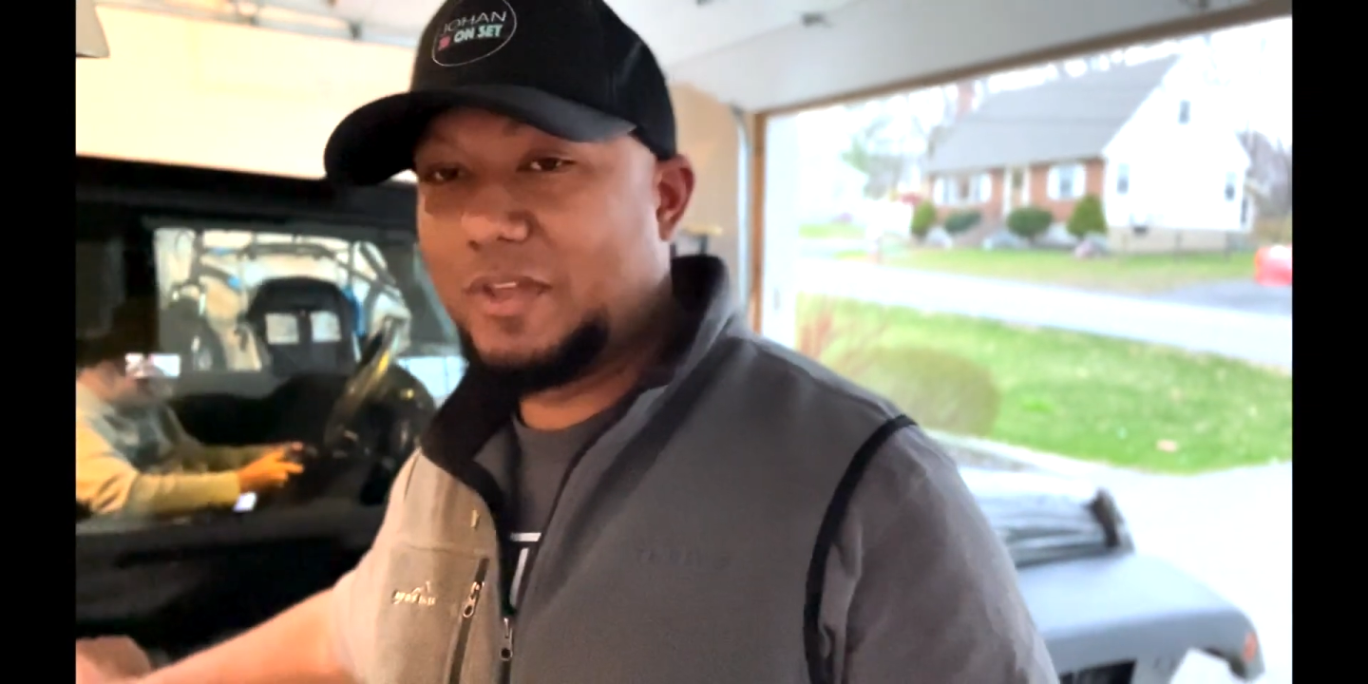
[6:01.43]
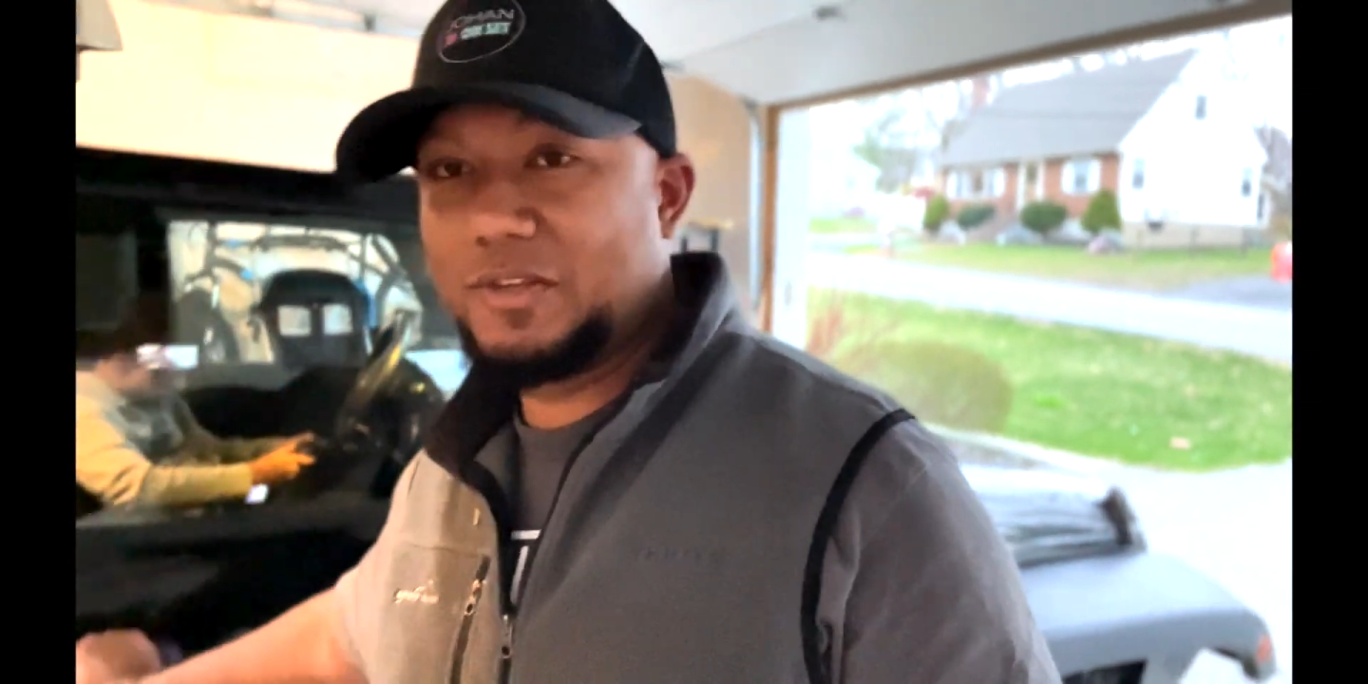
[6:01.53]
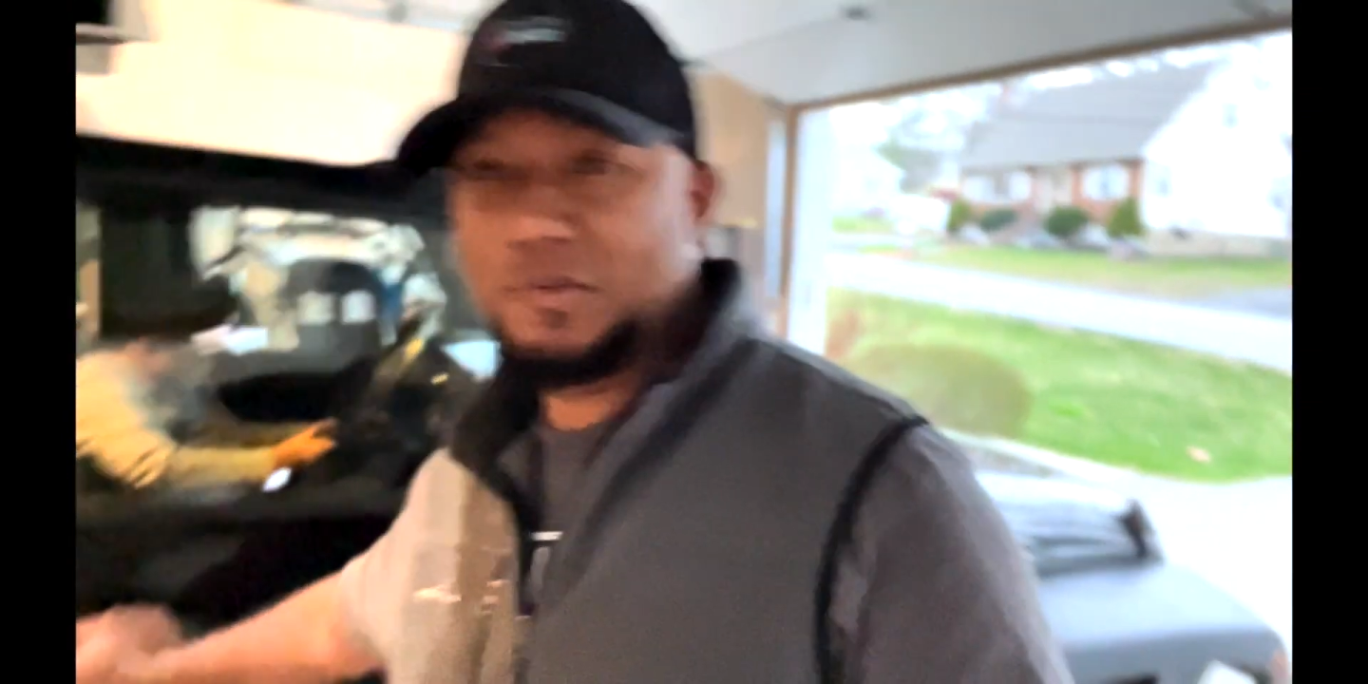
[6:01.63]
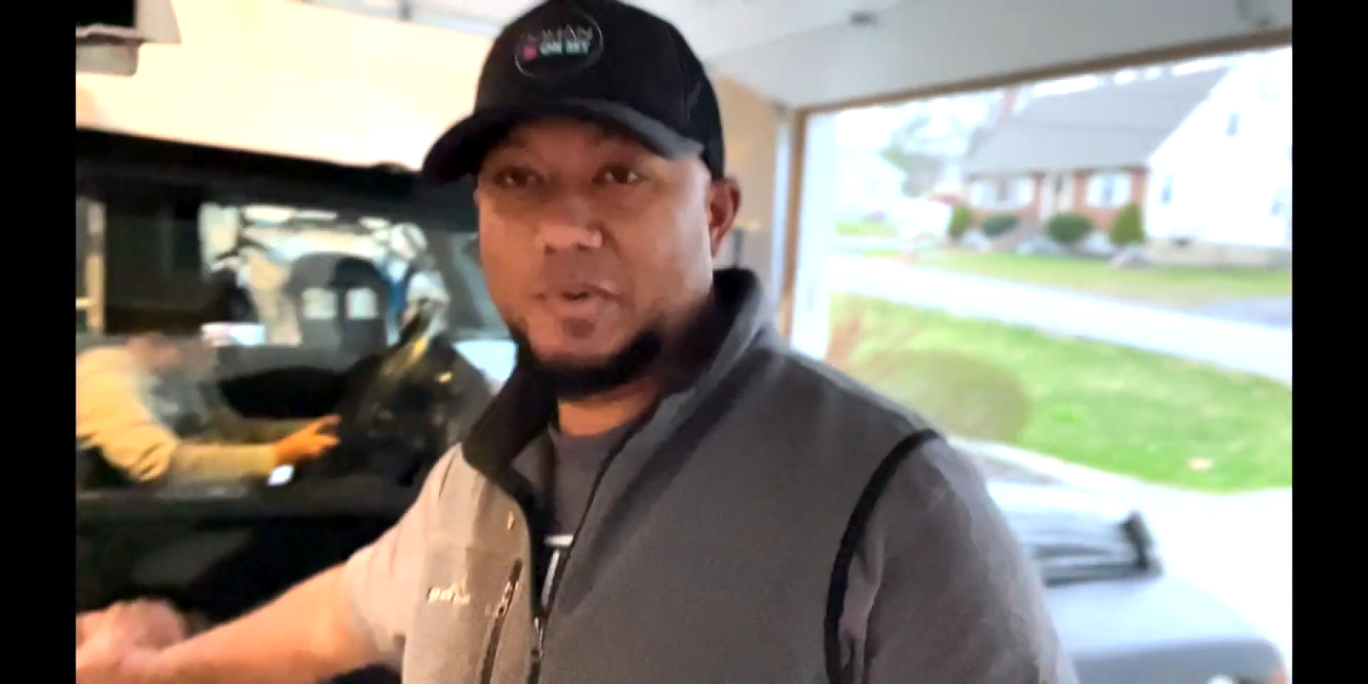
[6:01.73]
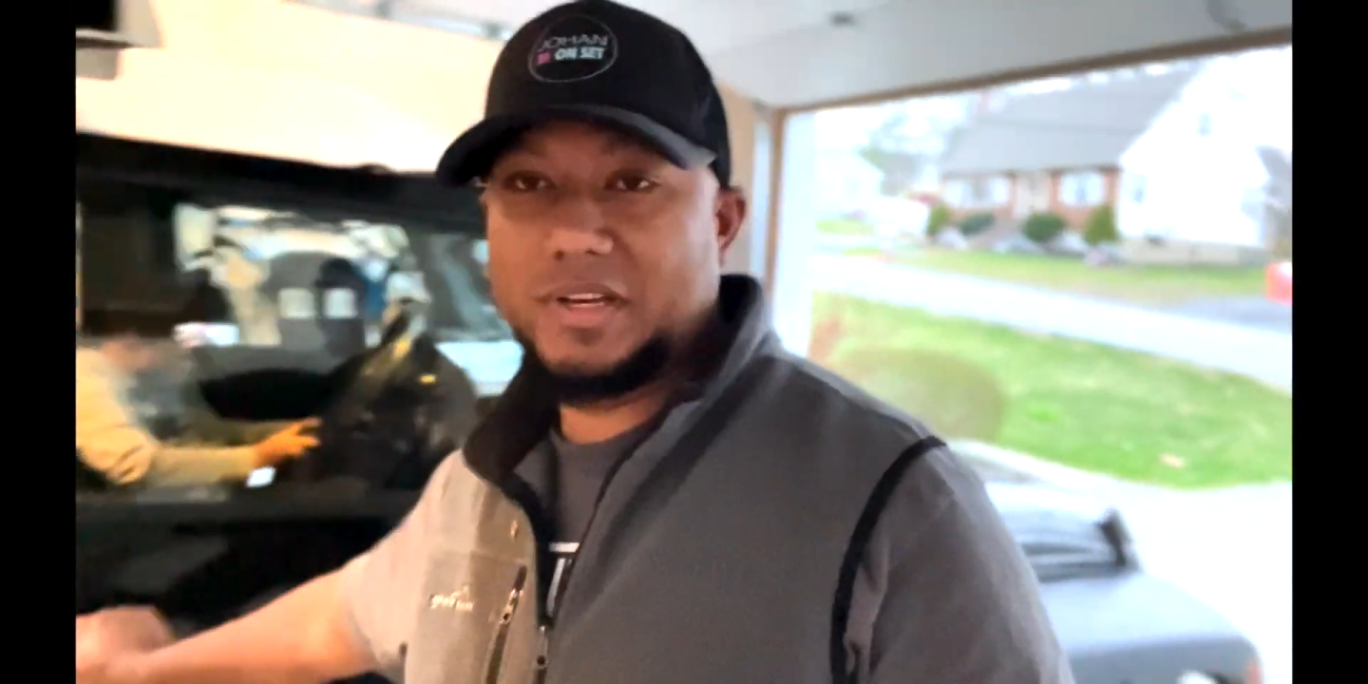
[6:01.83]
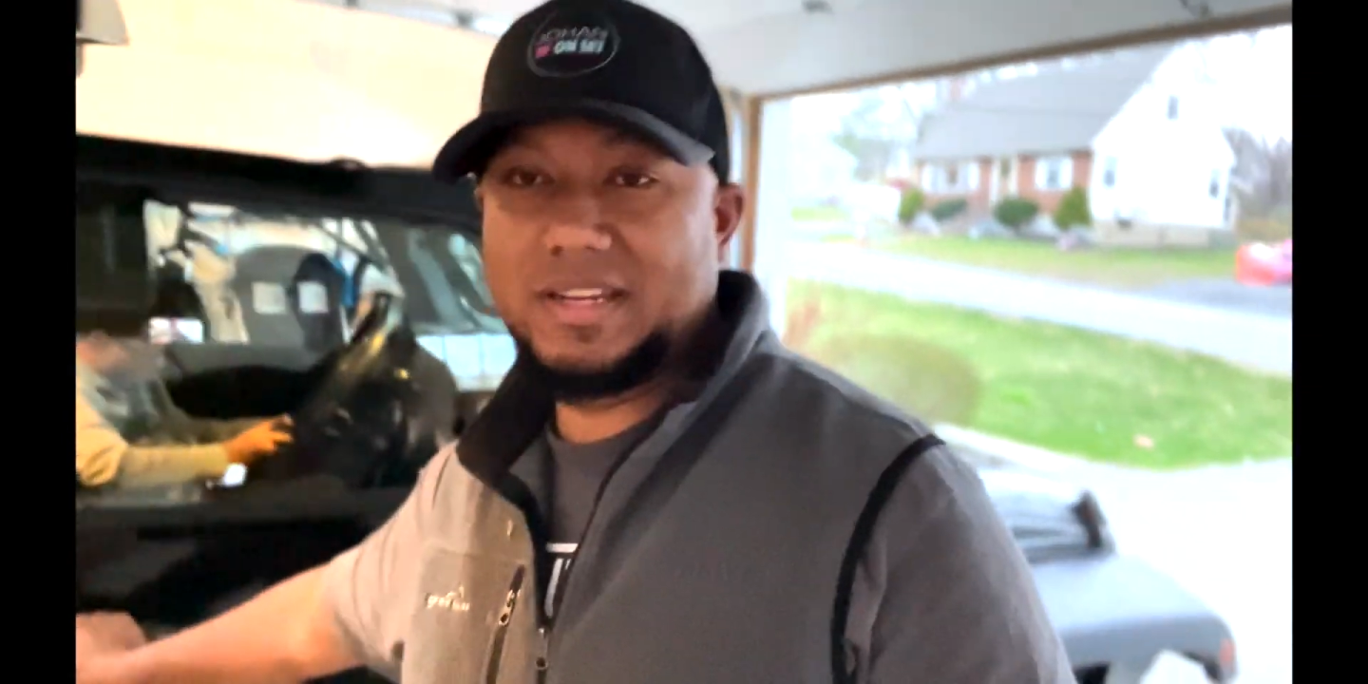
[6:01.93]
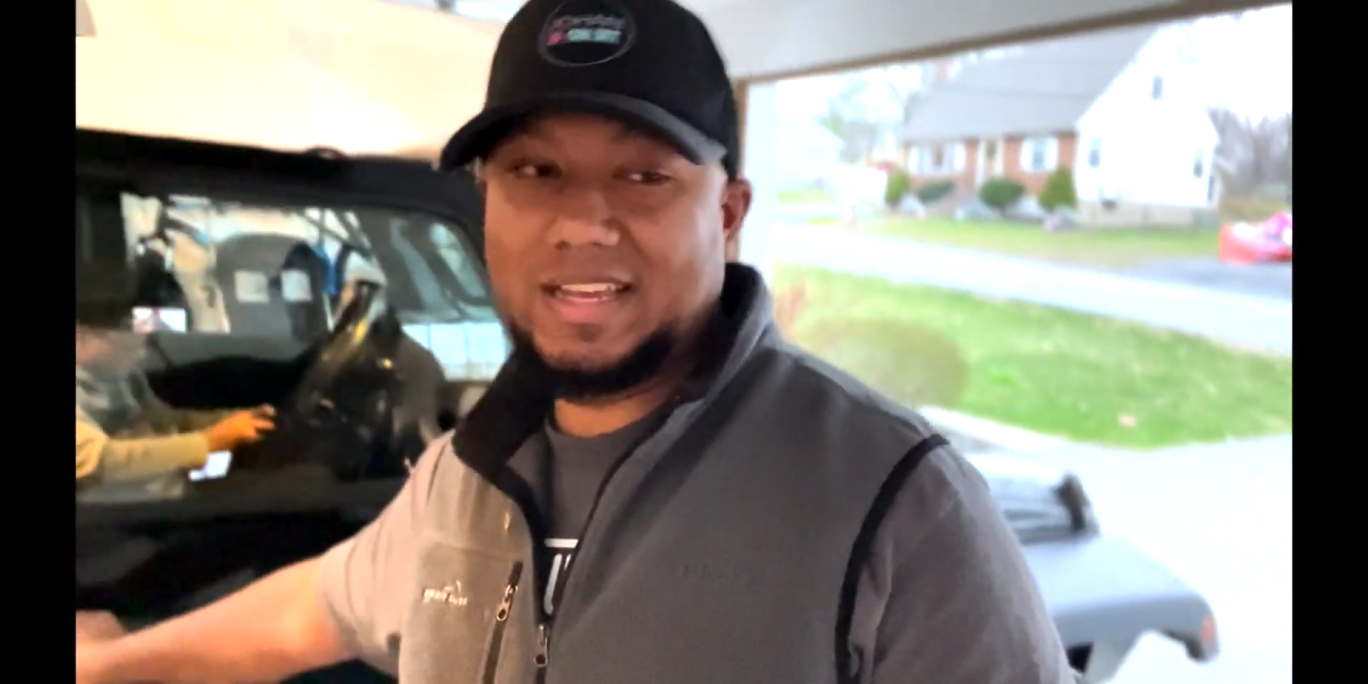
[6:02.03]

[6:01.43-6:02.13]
on this one,